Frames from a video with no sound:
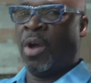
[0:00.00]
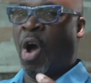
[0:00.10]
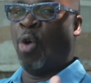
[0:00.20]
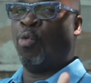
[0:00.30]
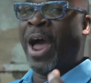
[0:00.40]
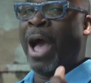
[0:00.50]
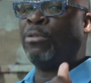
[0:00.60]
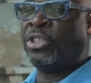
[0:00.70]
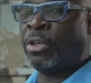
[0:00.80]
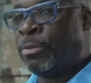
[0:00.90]

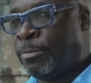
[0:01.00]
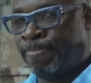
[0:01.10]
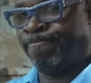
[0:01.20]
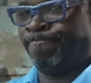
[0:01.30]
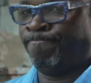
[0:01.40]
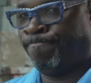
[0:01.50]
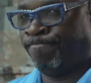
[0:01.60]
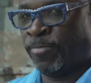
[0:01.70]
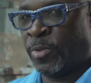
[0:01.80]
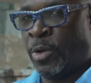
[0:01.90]
arousal,
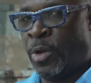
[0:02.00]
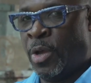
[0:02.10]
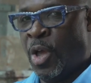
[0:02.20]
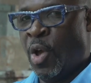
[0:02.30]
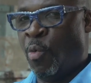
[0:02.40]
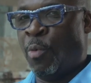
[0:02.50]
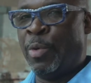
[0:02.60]
when